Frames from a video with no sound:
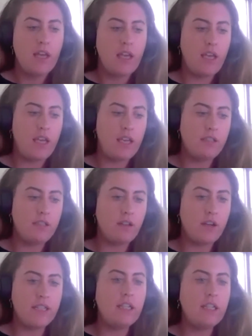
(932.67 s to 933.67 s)
is
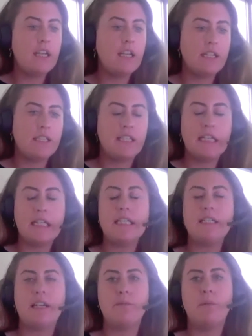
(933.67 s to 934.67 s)
I did like a skill
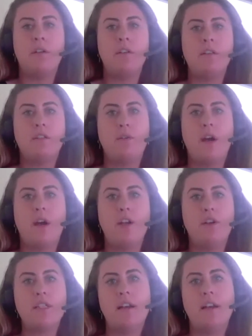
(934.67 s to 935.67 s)
assessment. So I
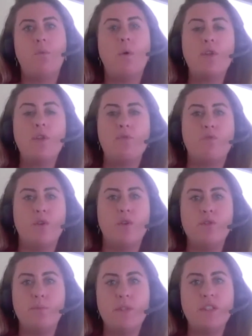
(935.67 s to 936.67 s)
looked at like, what are the role
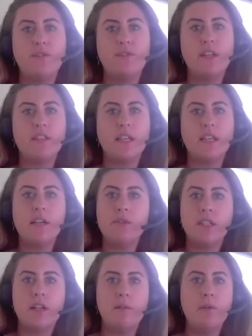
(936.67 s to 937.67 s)
specific skills
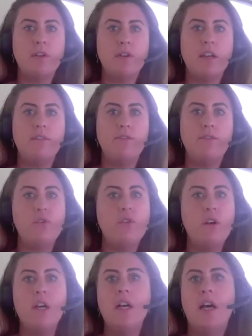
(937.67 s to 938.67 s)
that I'm looking for?
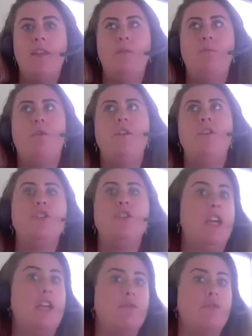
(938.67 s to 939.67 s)
And then what are the
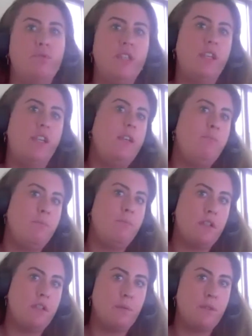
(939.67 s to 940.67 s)
general team
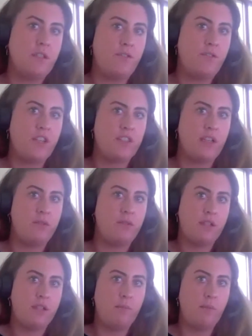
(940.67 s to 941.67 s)
specific skills
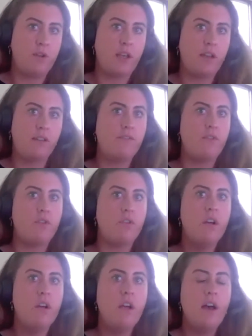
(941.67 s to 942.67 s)
that I'm looking for?
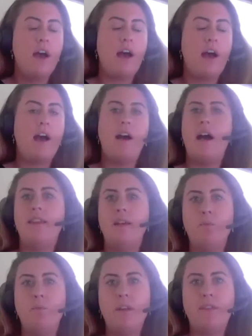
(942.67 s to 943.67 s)
And
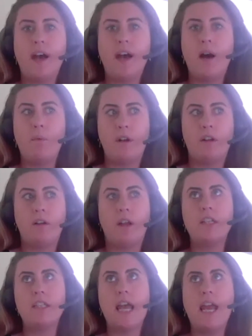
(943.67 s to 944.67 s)
then with that,
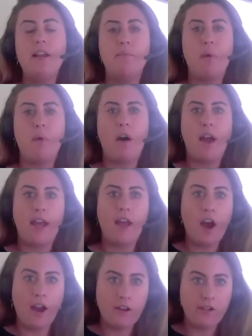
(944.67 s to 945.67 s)
like tailor my
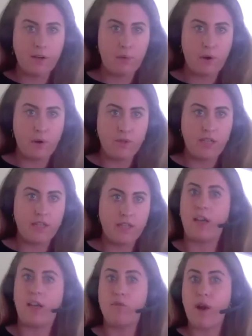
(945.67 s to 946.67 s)
hiring process
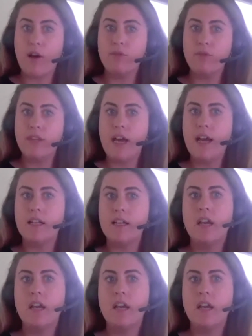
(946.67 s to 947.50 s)
like around that.